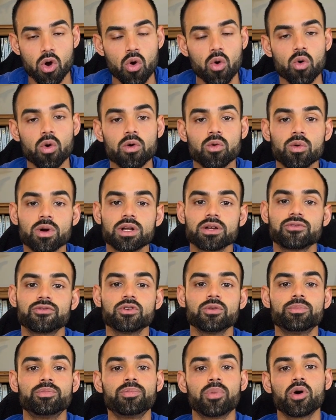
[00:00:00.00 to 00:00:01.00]
Or what if
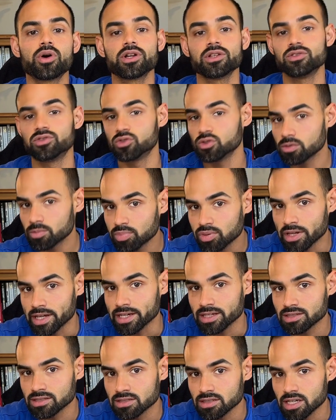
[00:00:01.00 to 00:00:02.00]
you bought a
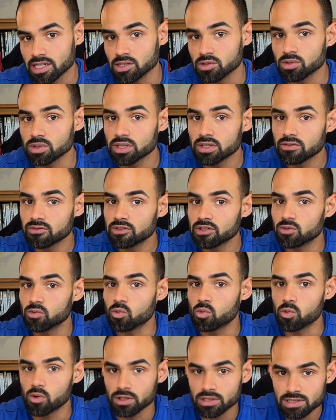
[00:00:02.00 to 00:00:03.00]
duplex and you lived
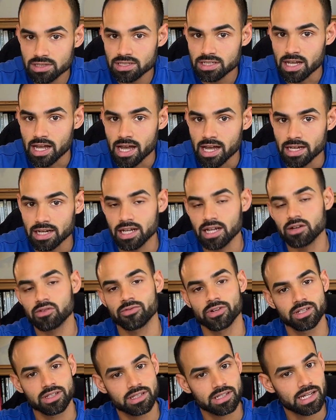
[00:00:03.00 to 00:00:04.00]
in one side and
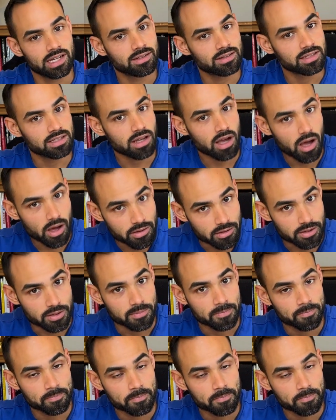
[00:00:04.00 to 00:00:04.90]
rented out the other?